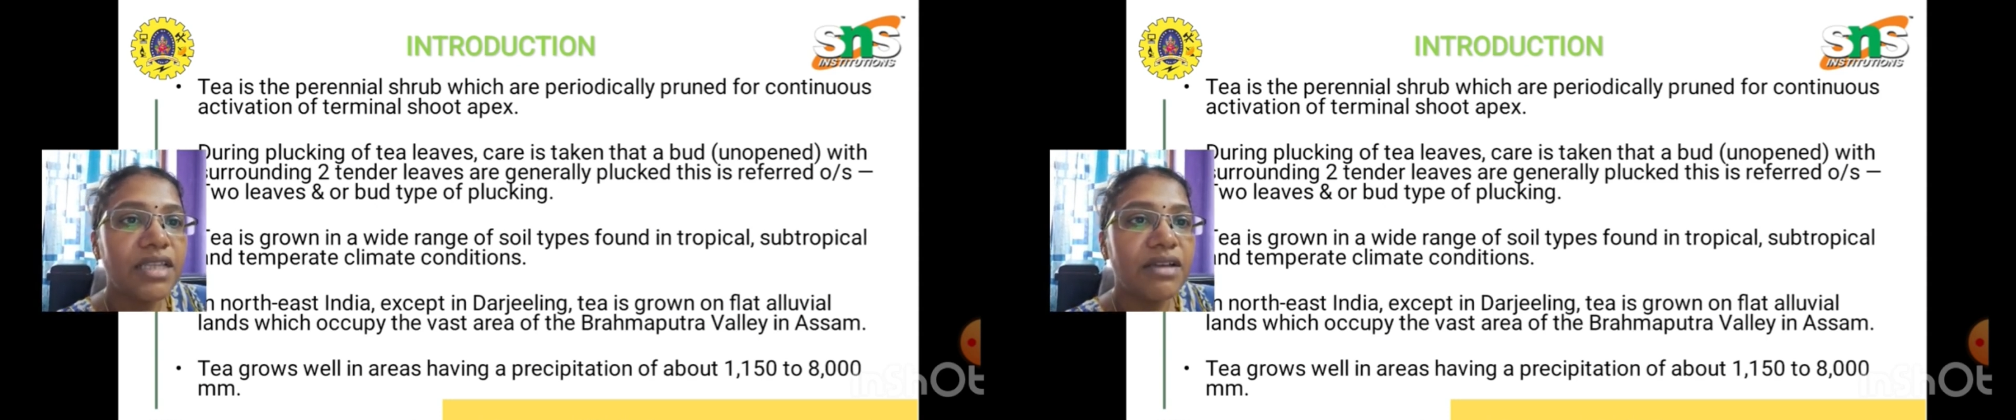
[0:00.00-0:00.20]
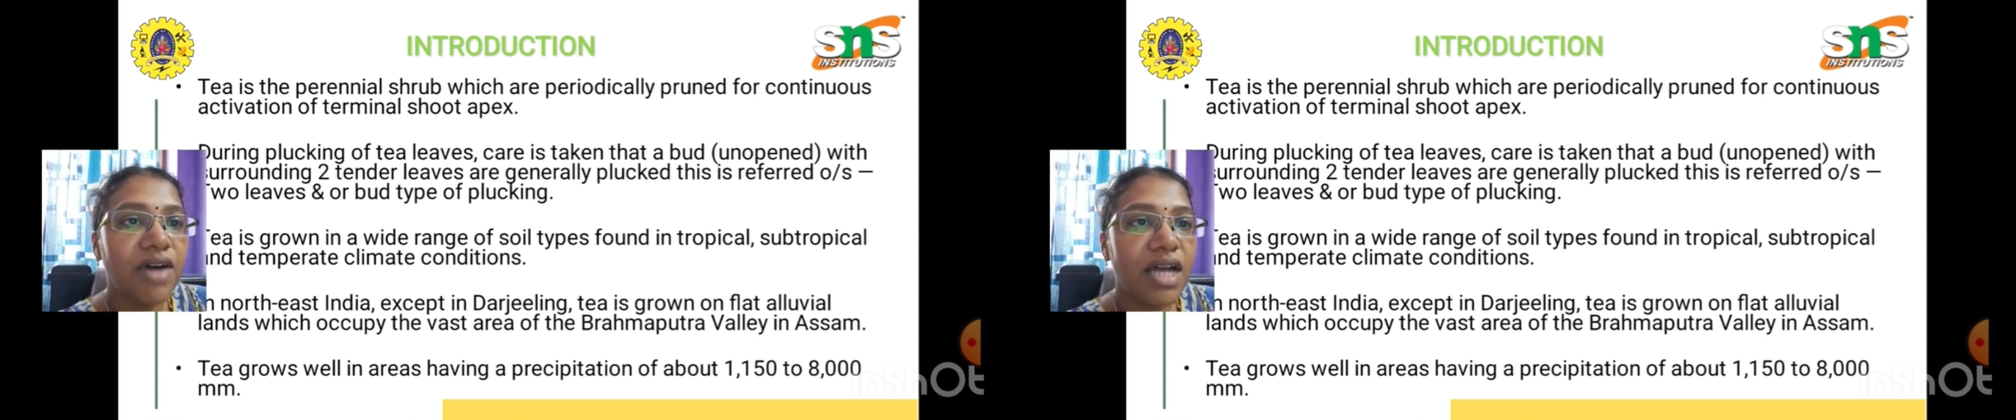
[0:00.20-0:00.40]

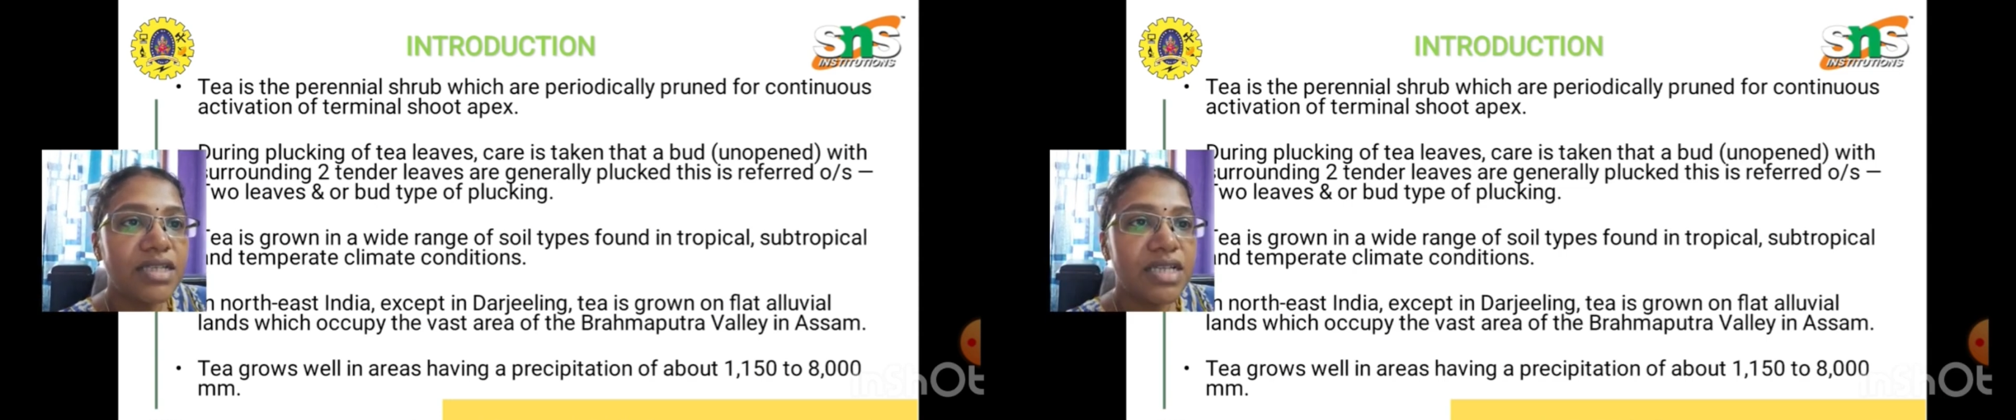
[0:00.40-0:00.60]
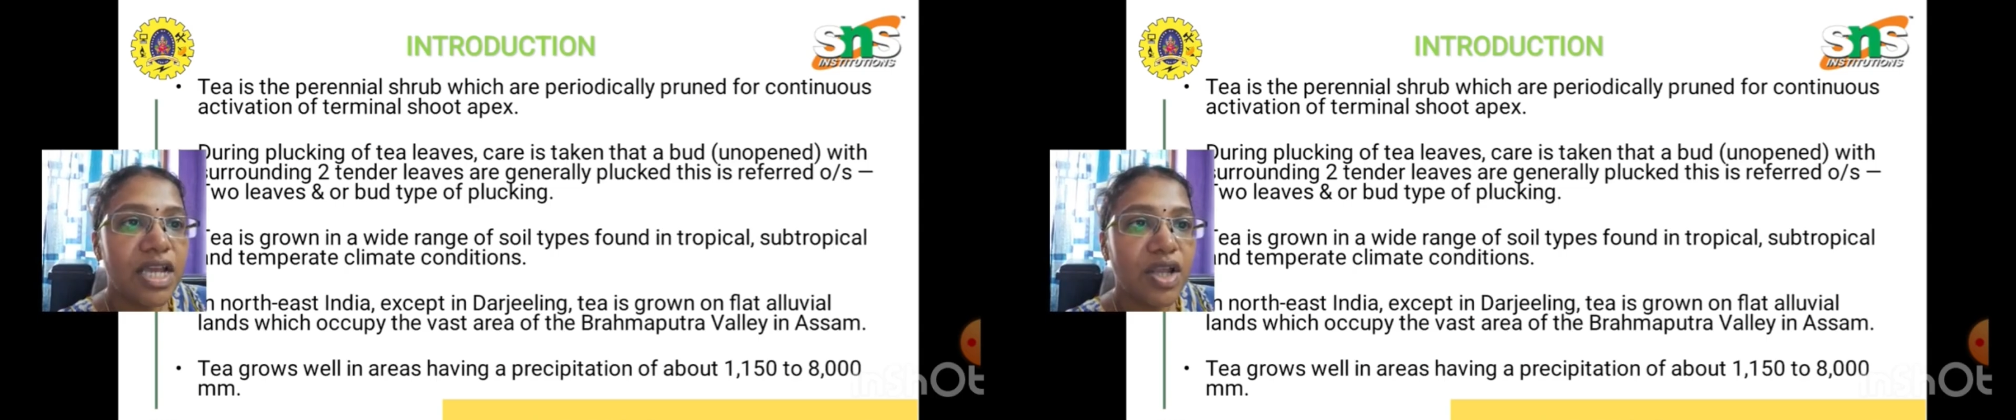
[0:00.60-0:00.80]
the
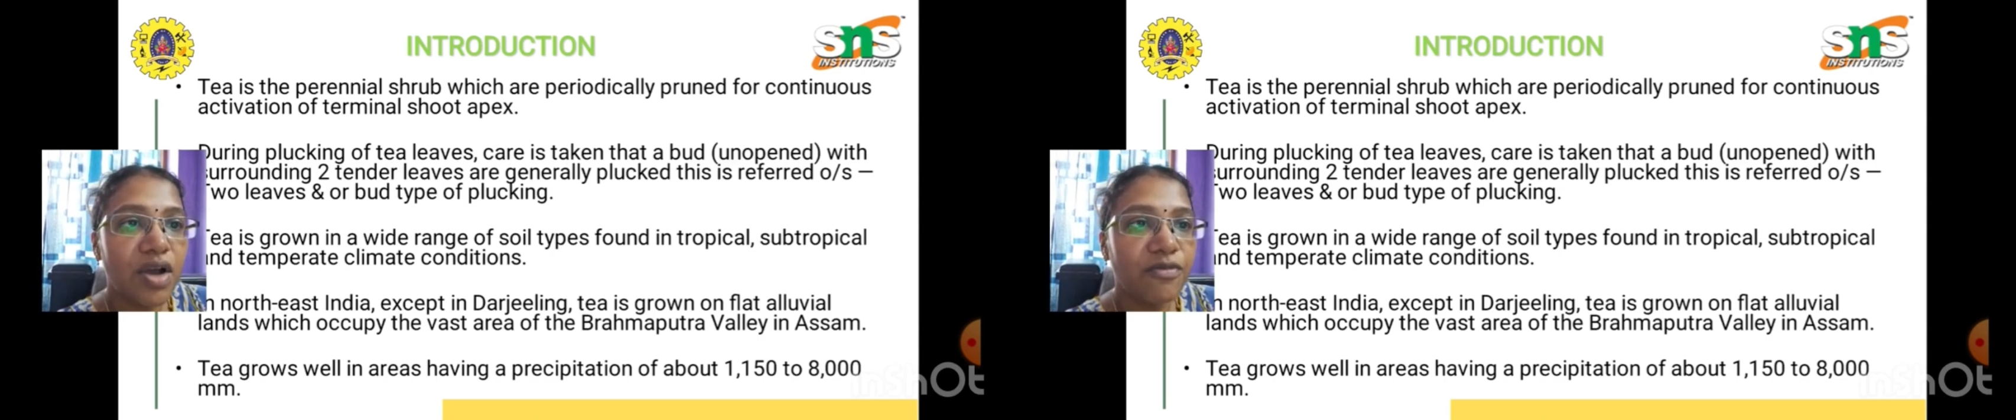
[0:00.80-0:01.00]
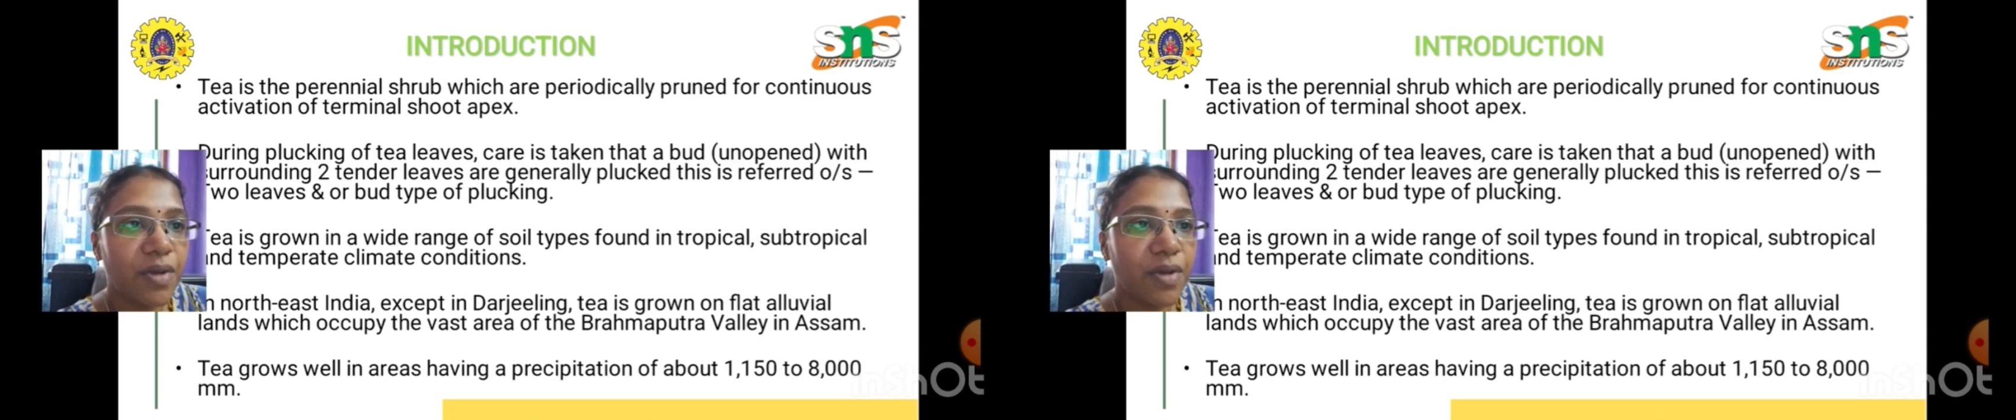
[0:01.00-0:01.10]
vast area of